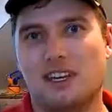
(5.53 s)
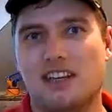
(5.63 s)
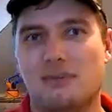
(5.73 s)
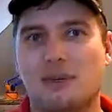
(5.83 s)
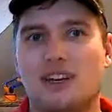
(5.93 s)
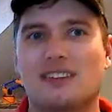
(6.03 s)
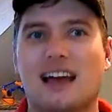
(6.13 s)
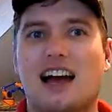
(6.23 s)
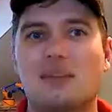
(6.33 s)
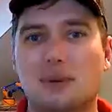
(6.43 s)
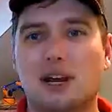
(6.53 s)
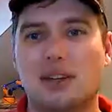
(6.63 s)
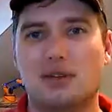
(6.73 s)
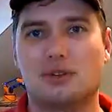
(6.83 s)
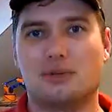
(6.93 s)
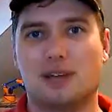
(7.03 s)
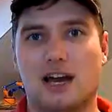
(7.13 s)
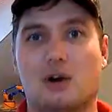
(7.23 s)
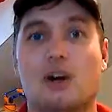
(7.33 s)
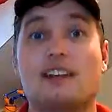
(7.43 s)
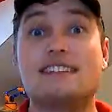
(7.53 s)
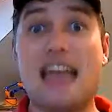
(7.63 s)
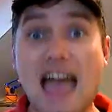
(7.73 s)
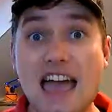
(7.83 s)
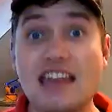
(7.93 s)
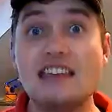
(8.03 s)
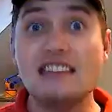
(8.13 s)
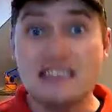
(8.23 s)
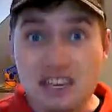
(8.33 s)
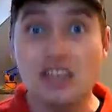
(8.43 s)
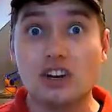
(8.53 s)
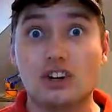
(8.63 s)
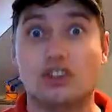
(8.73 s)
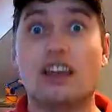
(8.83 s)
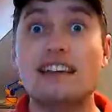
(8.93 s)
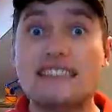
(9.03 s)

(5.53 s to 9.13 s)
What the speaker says: It's because I've been on YouTube now 10 years.